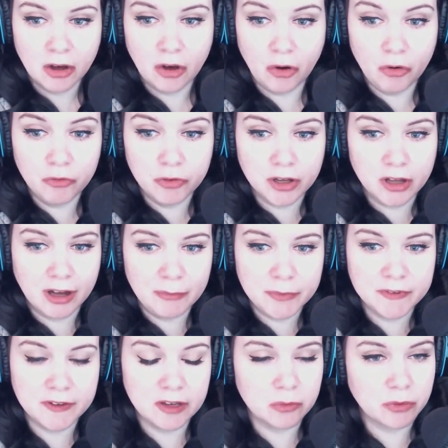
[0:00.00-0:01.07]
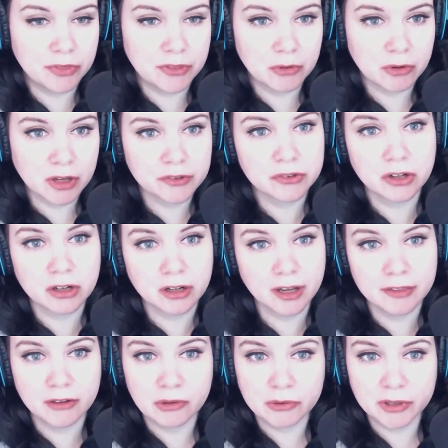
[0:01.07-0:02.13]
overcompensated with their roster
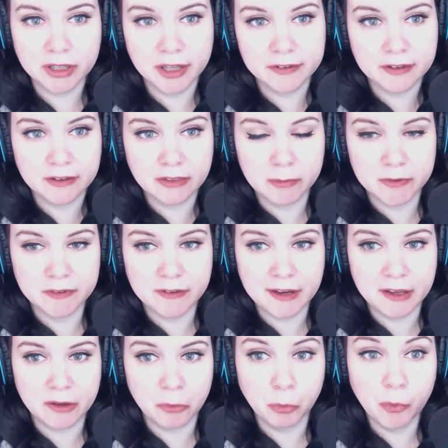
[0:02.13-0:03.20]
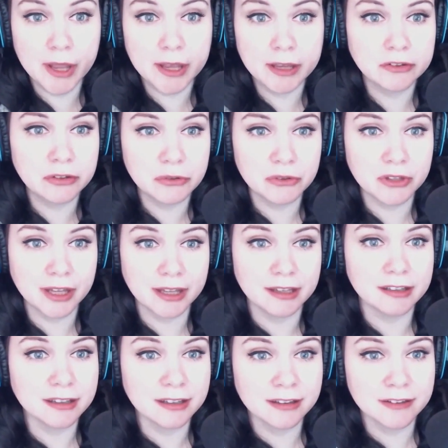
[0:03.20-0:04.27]
and they're realizing their mistake way too
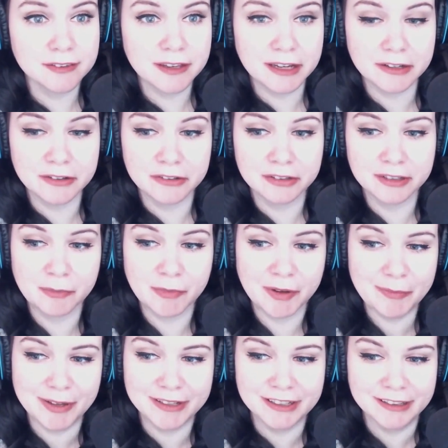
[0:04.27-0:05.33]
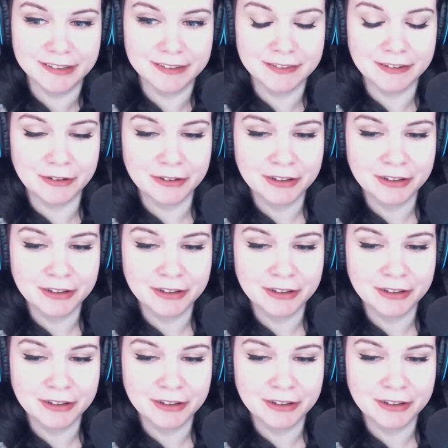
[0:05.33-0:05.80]
late in the stage in my opinion so